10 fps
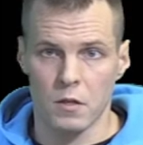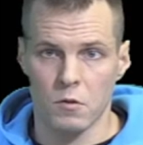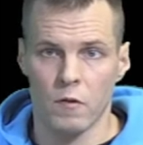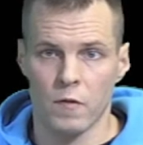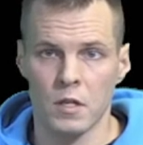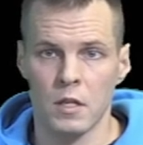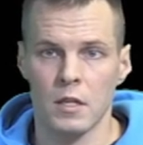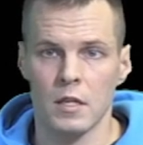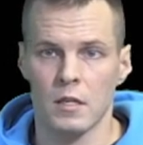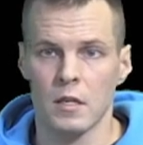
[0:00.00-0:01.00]

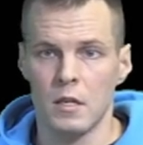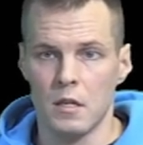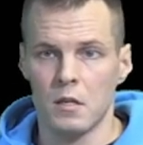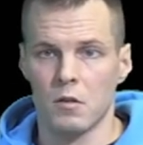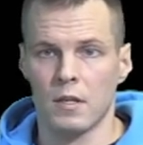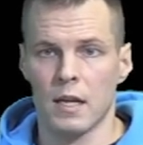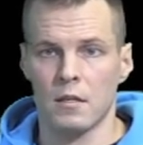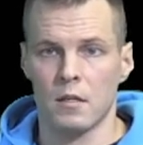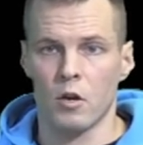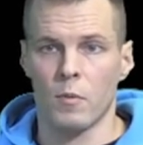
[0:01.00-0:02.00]
universities. So that's
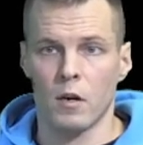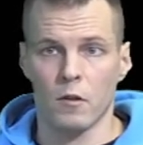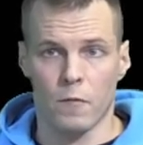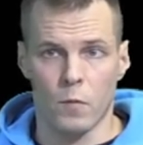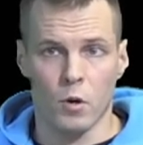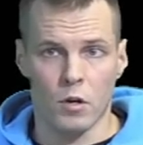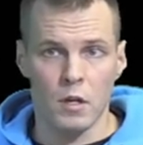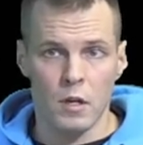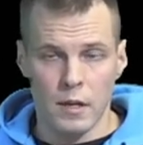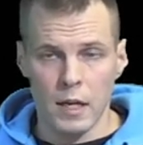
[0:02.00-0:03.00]
the amount of work.
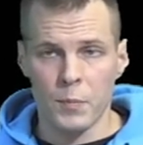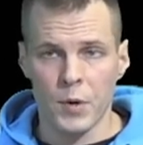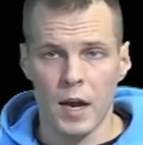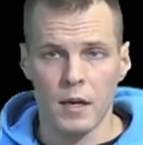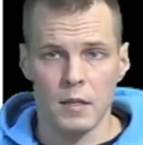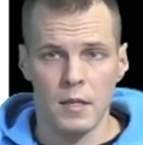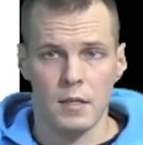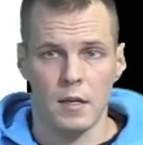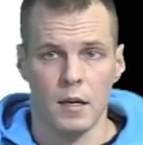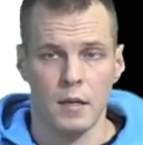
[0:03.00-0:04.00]
In practice,
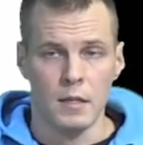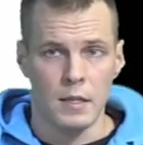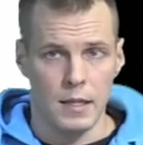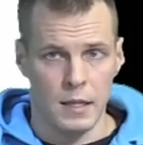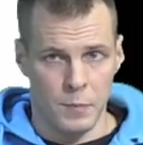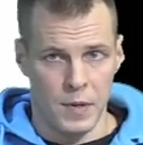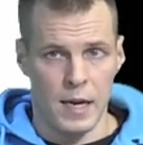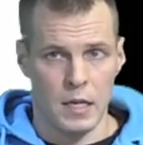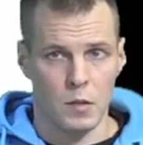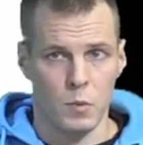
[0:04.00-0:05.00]
in the
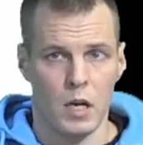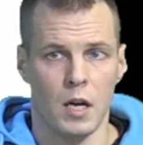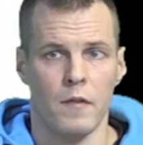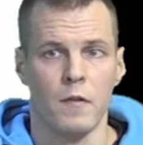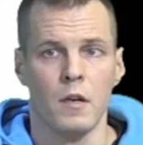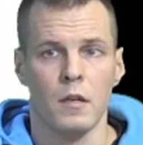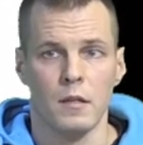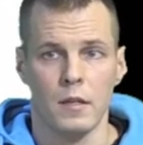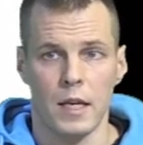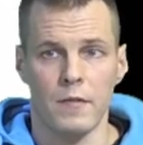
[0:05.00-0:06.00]
past, when I have
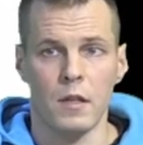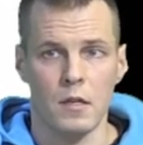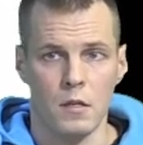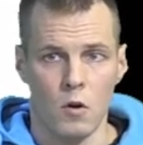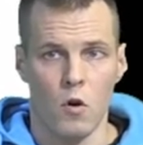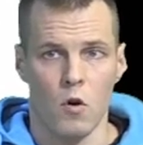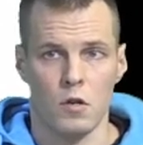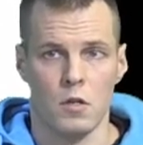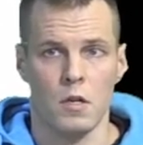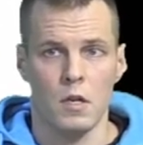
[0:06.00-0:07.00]
given this
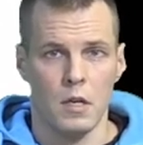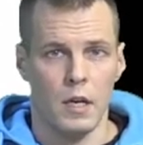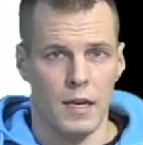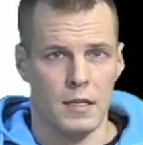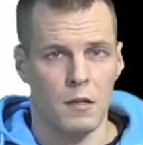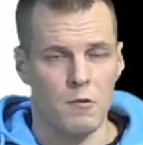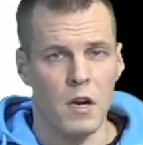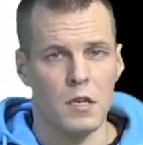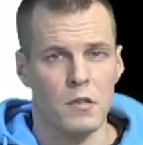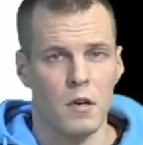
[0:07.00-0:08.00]
course as a
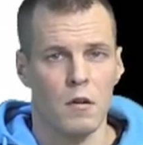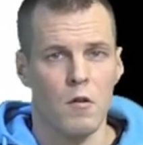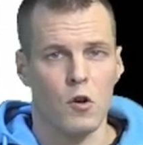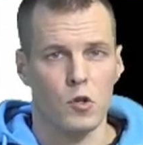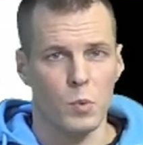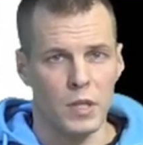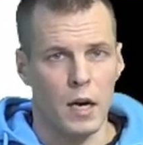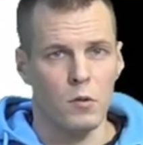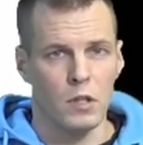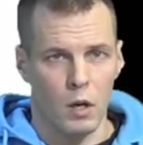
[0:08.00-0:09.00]
traditional course
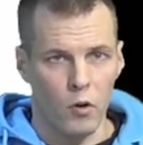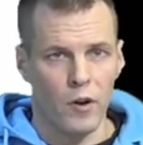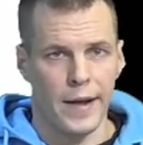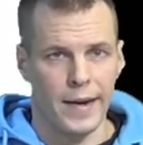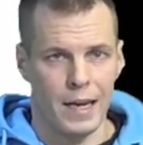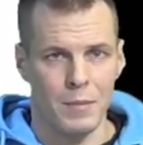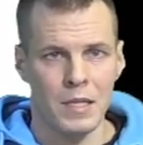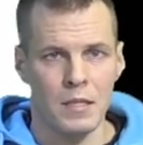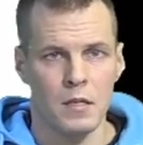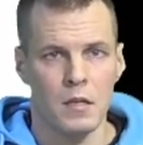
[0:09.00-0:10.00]
without the online
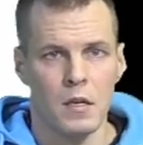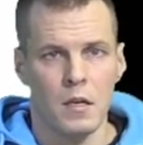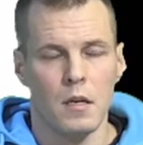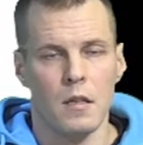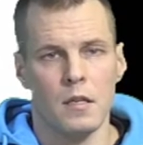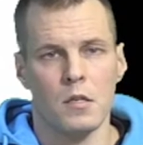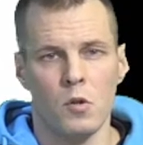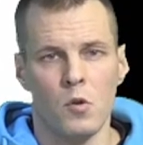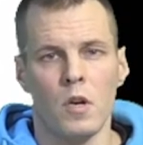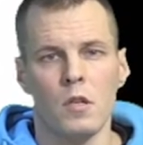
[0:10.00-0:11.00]
elements, the
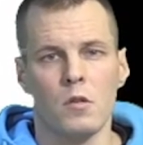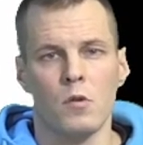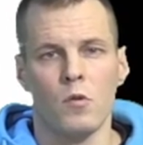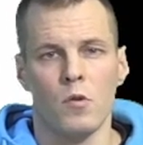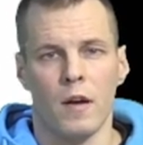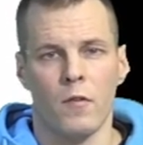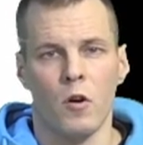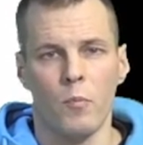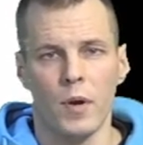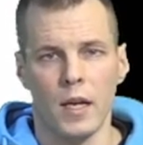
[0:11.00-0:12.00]
students who have
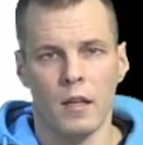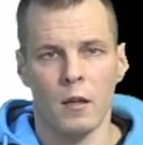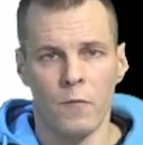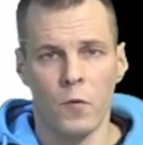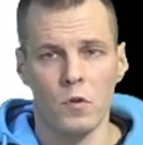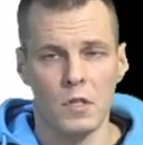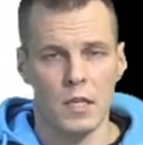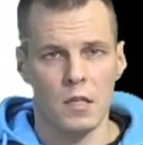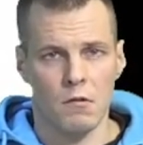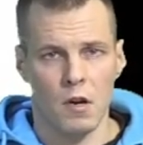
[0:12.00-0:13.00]
completed the full
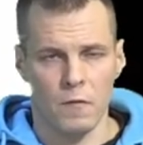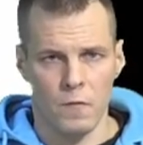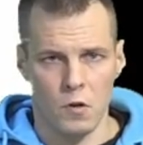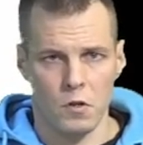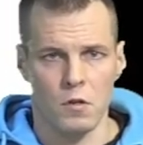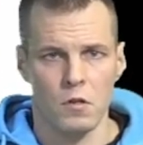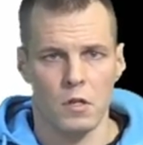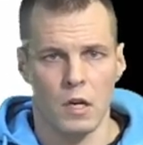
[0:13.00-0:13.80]
6 credit versions,